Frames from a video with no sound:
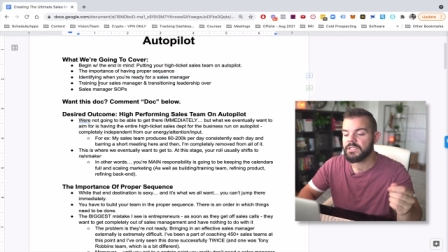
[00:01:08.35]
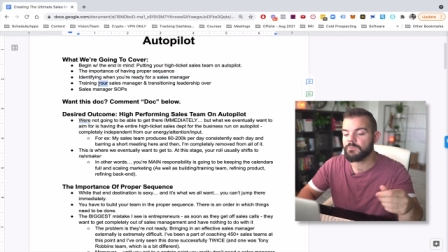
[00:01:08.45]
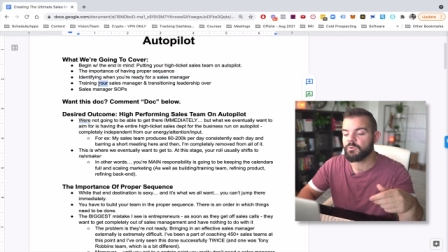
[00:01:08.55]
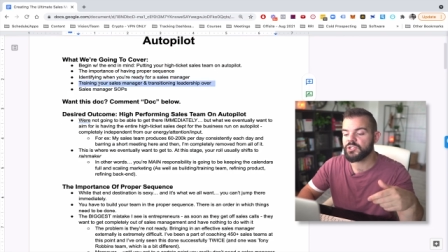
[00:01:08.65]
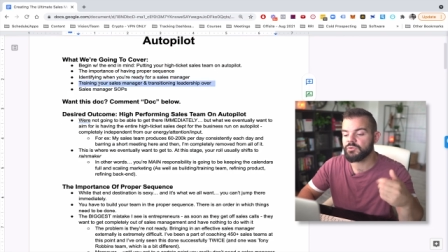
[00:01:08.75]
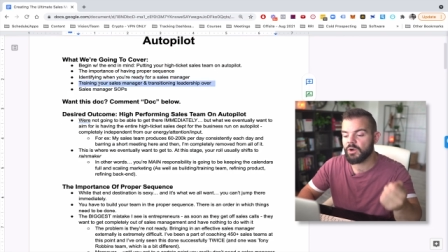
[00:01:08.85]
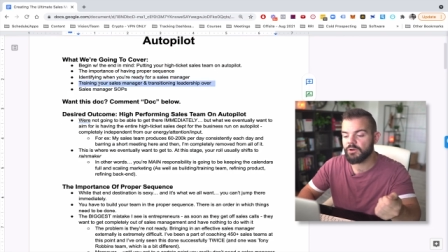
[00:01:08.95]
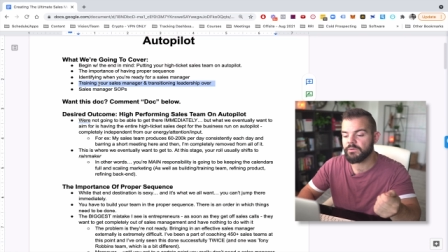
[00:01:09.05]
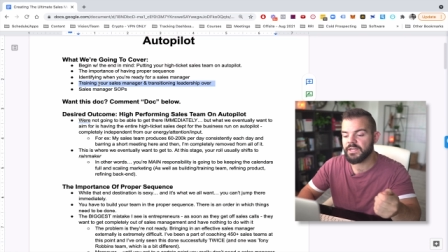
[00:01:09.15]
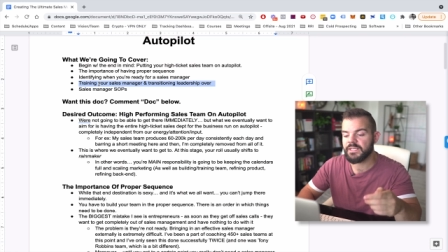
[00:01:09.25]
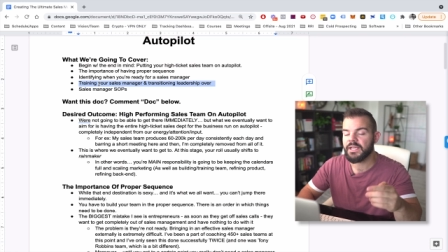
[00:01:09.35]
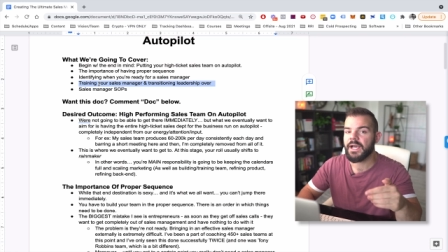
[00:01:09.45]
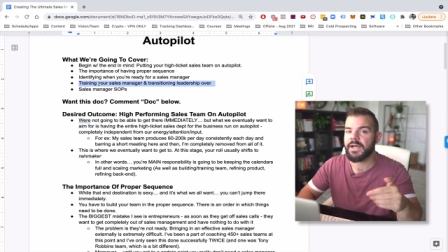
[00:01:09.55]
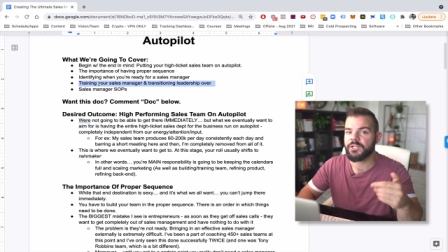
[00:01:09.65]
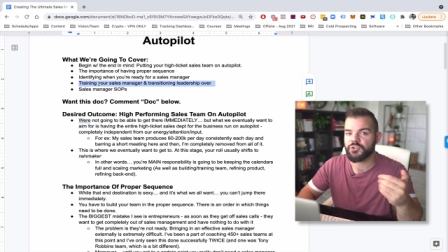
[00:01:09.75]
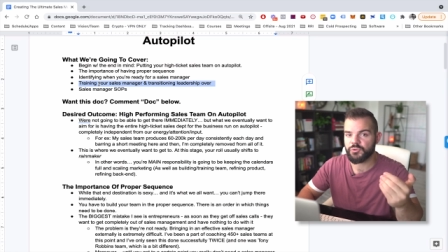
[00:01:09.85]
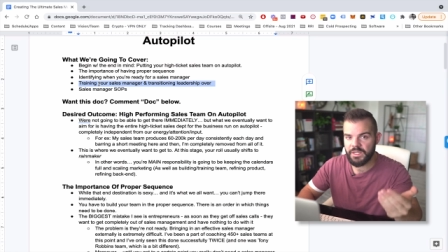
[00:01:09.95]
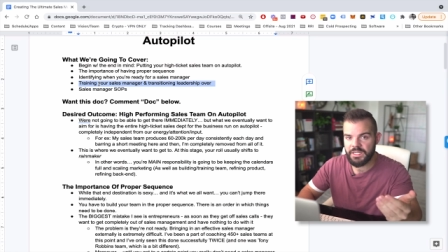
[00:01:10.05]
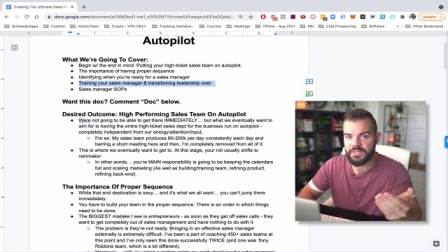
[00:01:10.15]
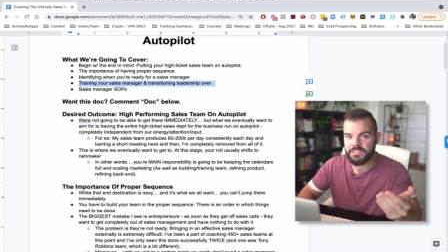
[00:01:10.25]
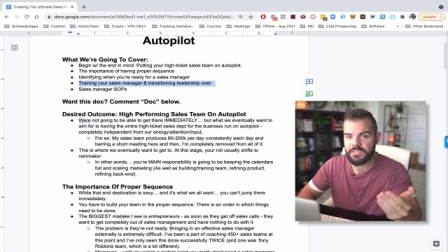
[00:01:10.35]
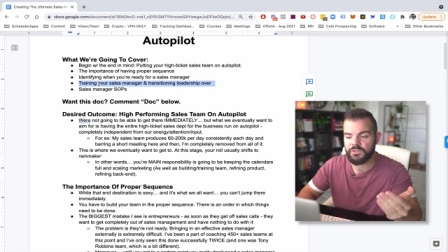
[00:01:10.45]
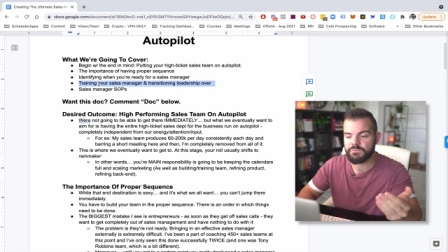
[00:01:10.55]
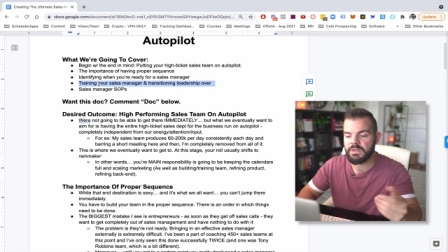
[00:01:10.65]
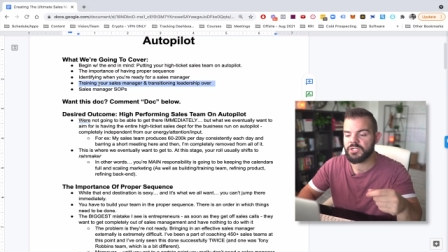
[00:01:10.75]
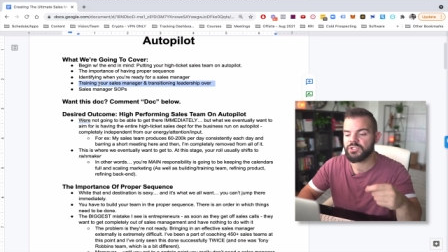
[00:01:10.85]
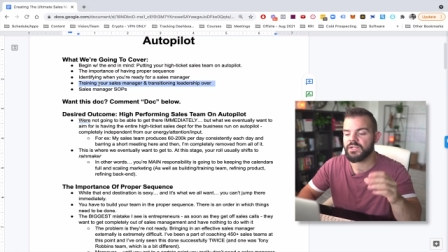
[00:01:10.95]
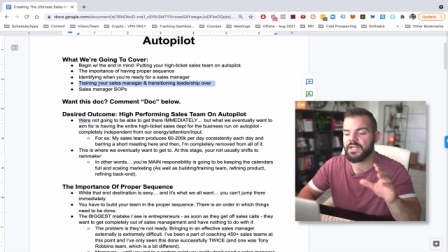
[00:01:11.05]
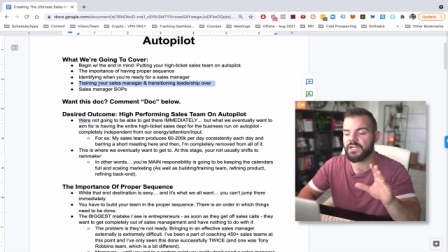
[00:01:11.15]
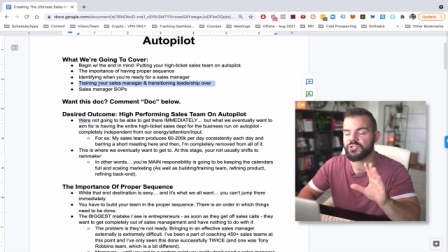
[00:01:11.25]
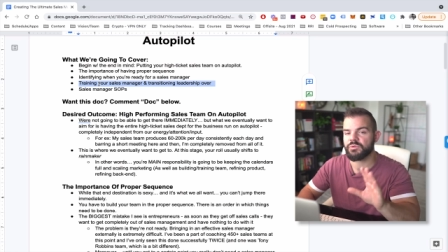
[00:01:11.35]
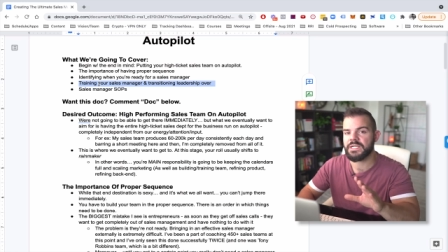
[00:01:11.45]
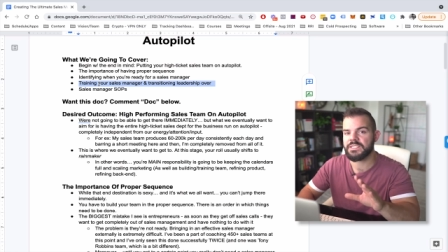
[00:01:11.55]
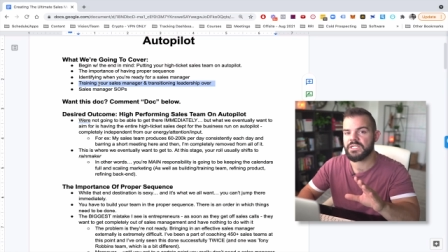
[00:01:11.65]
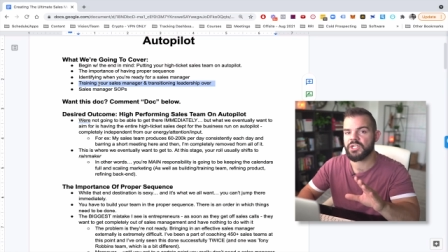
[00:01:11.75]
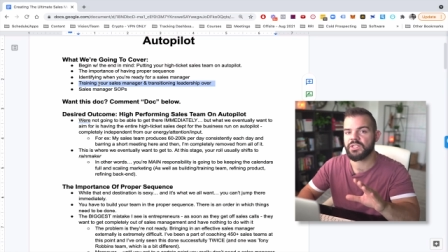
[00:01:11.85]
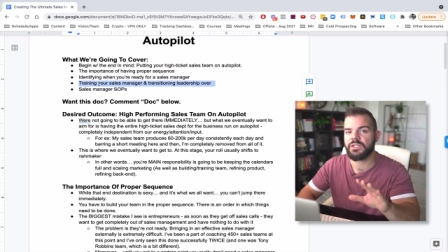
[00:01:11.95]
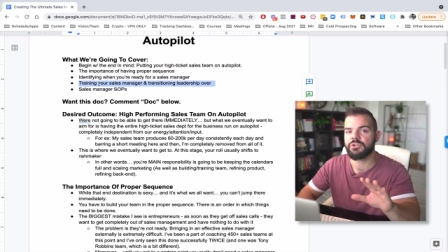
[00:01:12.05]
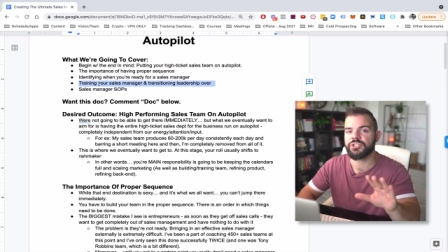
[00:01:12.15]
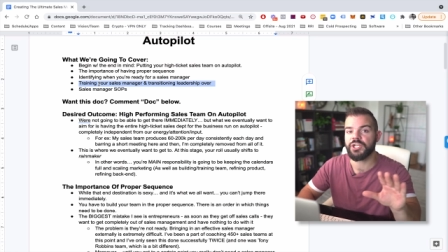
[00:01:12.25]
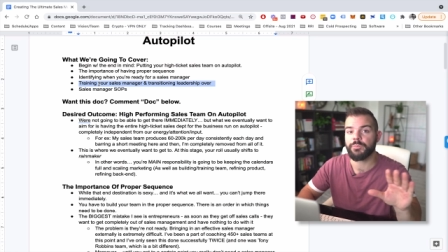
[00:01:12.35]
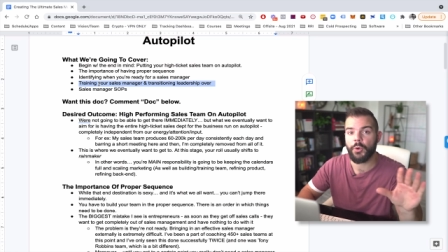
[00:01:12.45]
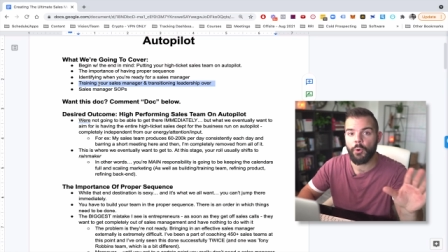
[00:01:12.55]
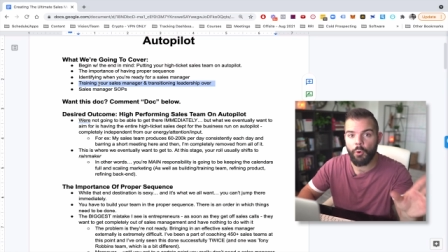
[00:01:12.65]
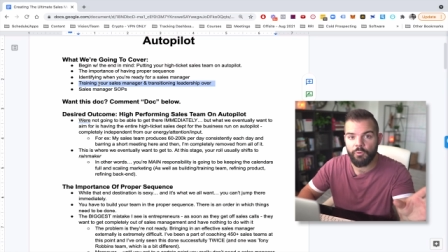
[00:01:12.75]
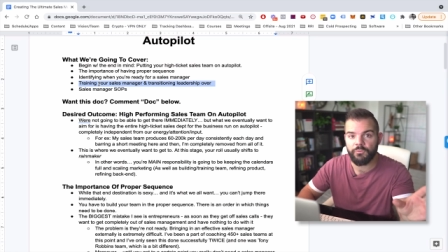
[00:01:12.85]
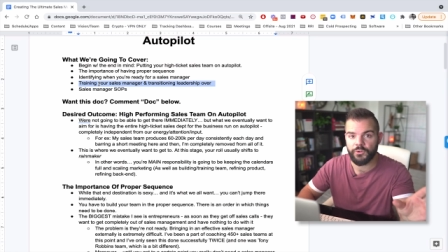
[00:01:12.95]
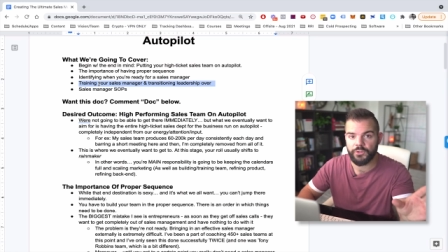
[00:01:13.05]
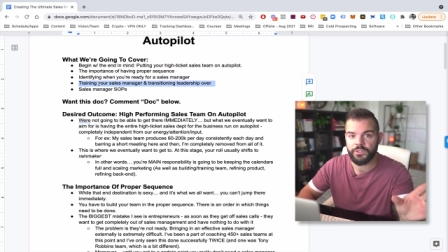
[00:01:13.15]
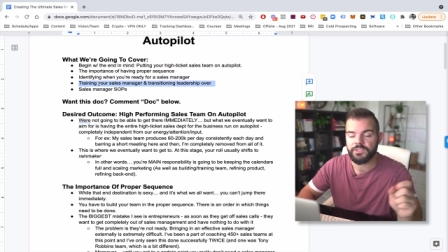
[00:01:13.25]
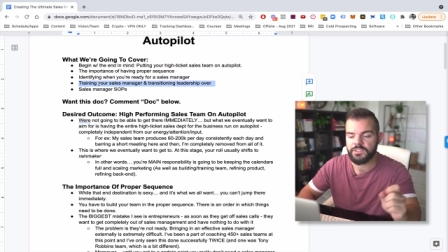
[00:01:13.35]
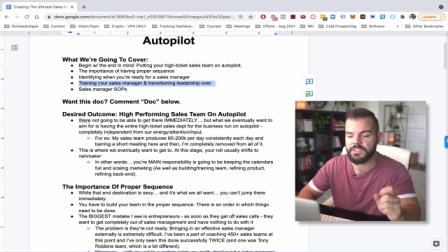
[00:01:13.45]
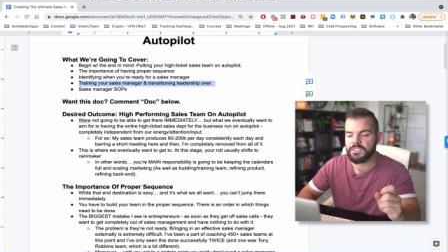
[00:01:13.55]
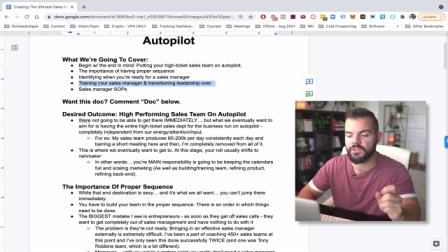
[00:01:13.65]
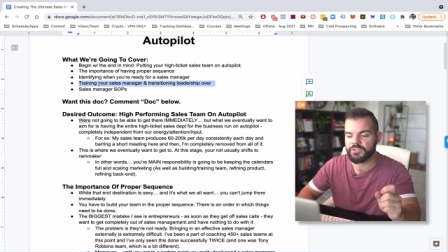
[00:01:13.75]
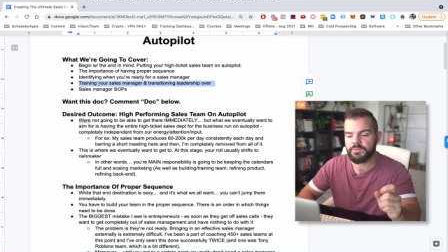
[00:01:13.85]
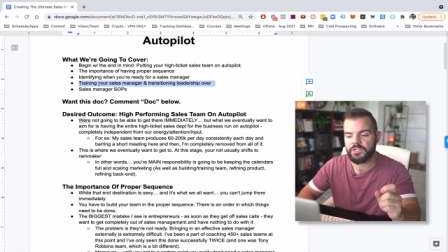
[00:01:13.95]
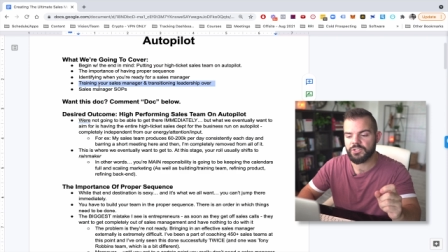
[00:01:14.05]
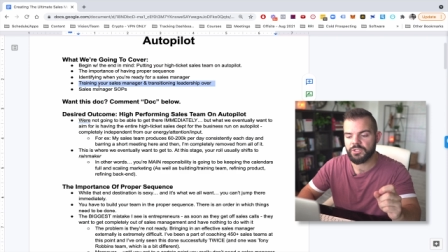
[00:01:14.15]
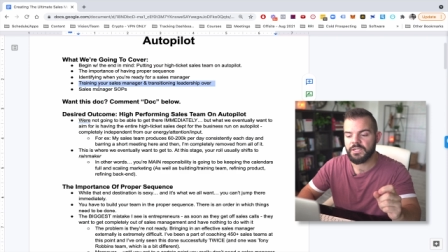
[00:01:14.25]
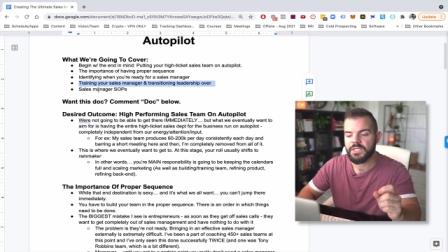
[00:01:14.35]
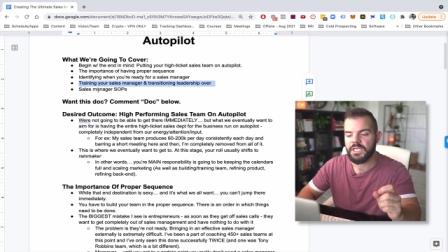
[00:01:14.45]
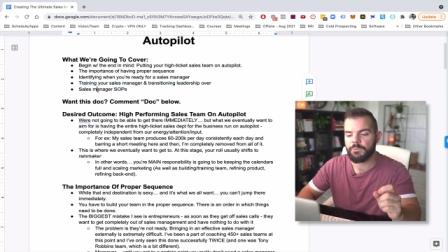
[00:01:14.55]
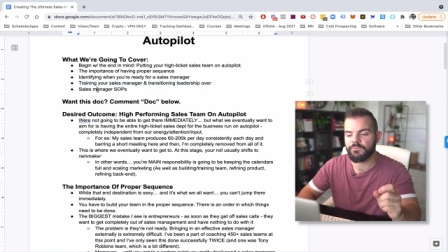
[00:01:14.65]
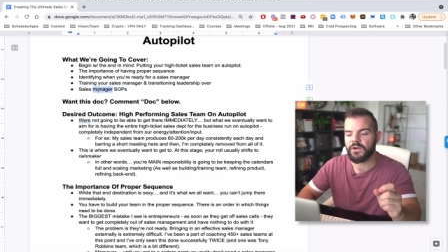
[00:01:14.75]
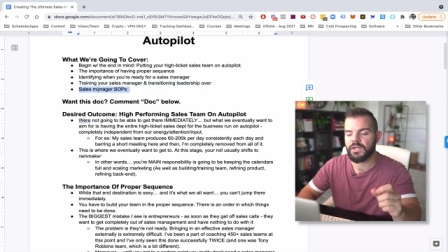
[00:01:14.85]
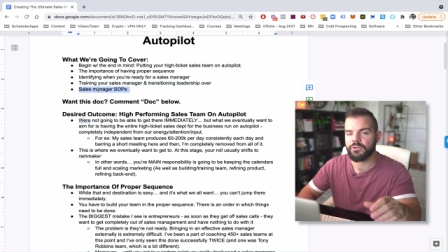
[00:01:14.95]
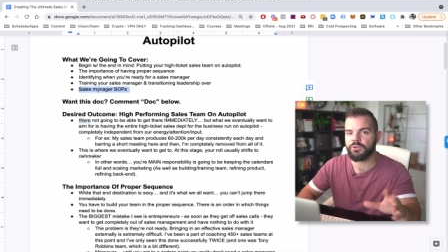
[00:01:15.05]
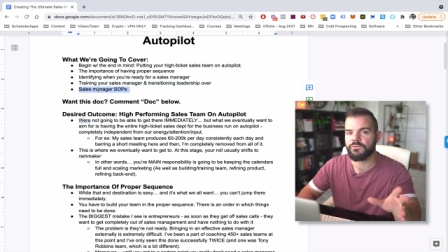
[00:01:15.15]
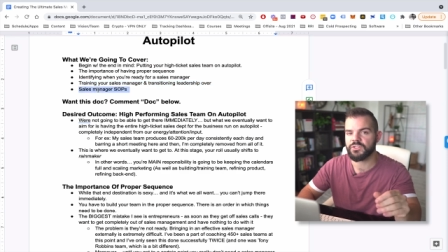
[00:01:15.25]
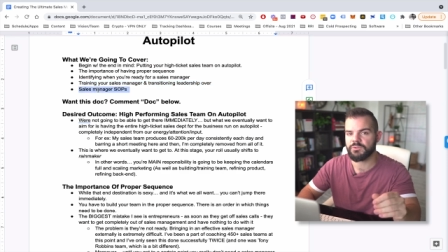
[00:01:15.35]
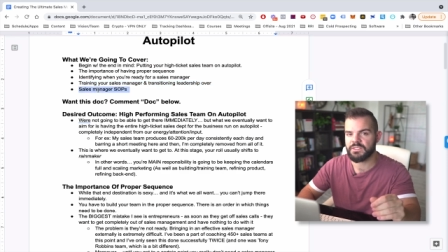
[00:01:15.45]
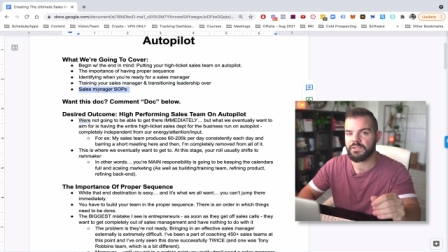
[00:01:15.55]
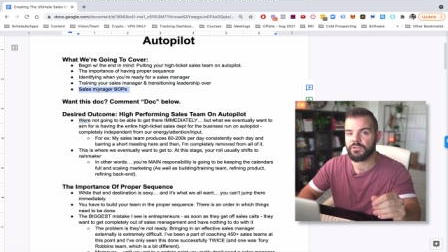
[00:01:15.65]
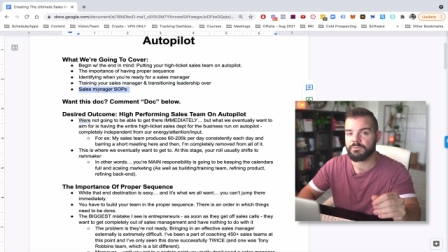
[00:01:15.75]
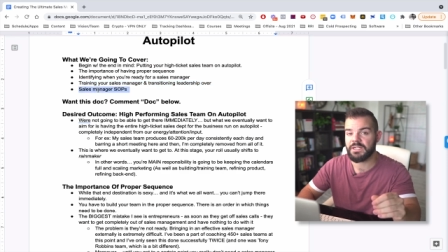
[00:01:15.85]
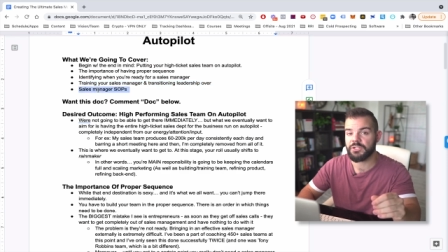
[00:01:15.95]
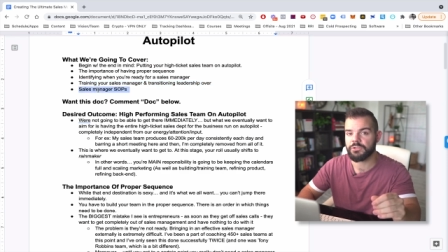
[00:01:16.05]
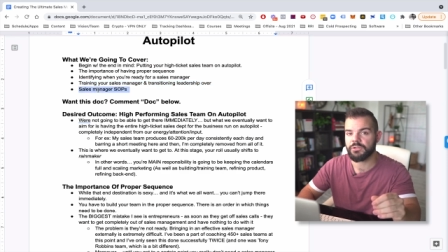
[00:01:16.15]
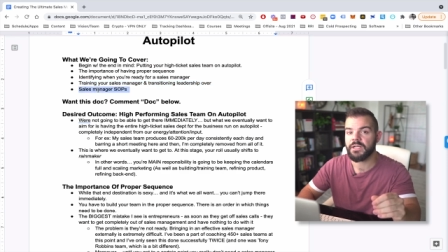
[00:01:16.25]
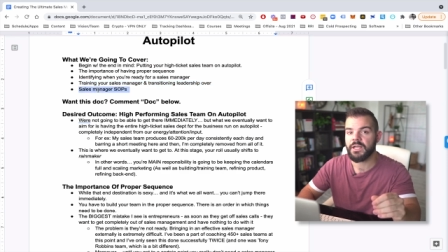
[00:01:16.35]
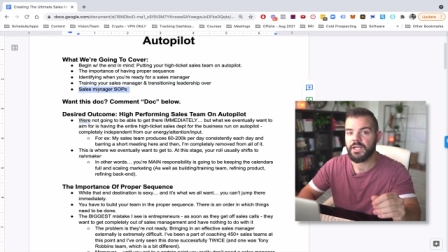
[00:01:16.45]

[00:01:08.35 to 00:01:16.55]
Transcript: Then once you are ready, how to train the sales manager and how to transition leadership over to the sales manager. And we'll finally go over some sales manager